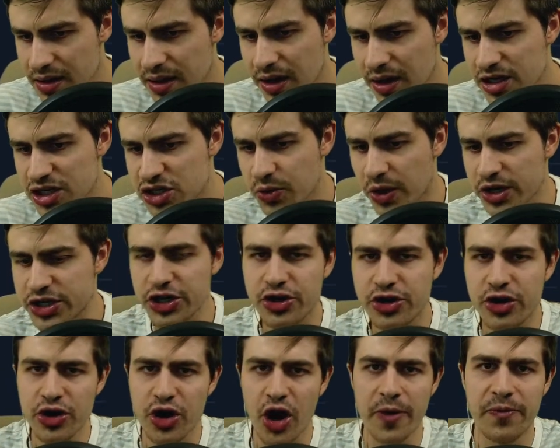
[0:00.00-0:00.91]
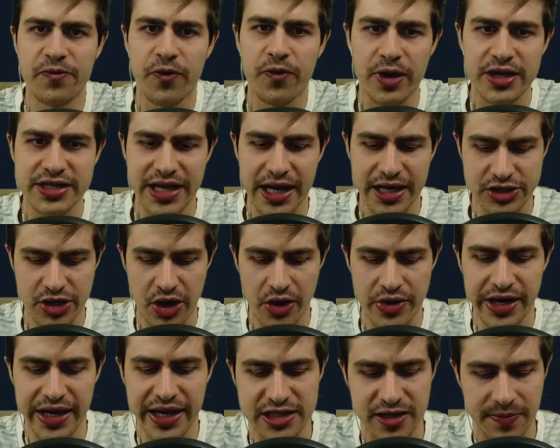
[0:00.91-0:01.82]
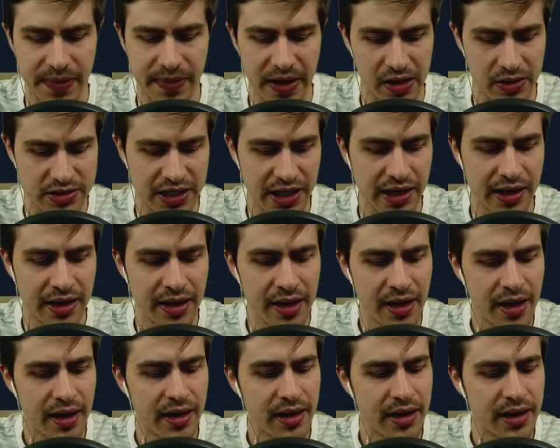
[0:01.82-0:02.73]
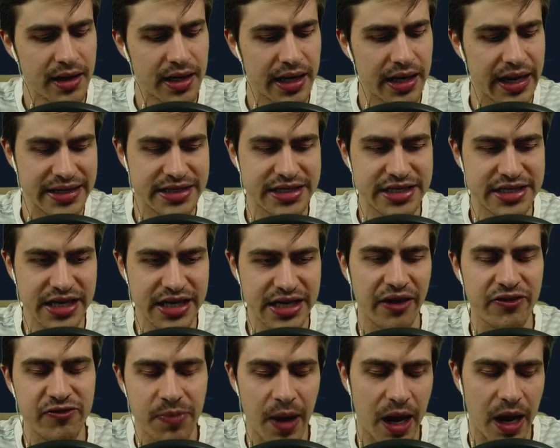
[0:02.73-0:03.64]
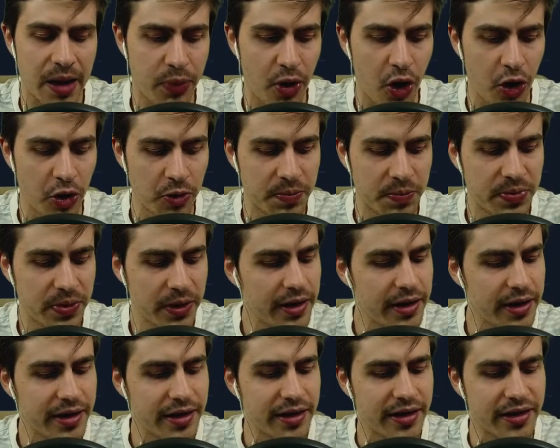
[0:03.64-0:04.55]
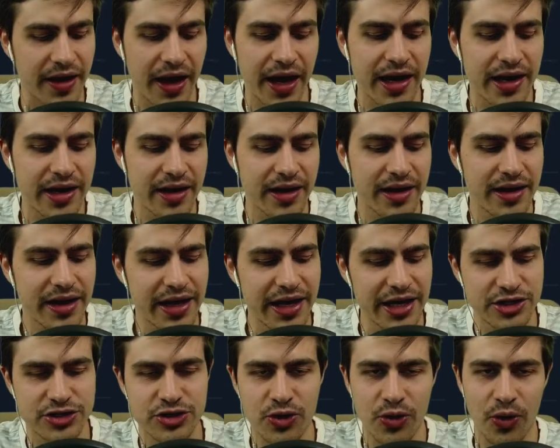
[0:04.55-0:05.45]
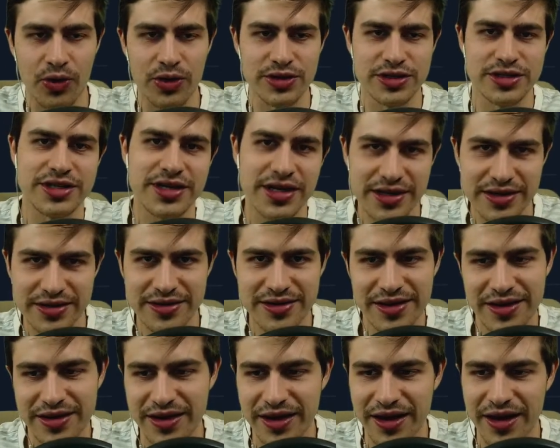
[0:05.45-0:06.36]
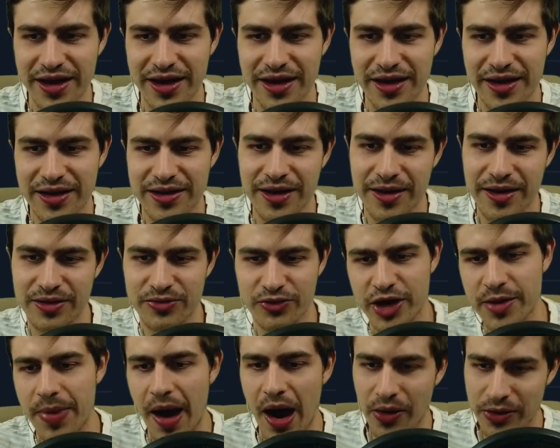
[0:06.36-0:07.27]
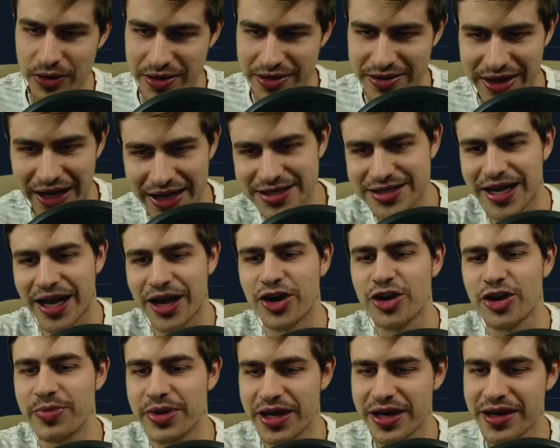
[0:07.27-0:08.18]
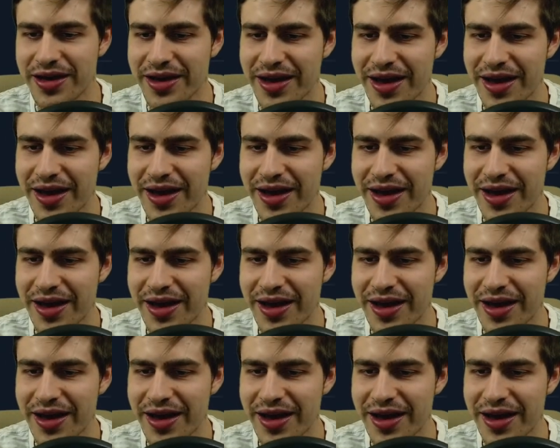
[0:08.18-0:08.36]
So what you could hope for is that Tony gets a penalty, gets saved by Pope, then he scores the rebound. That could be.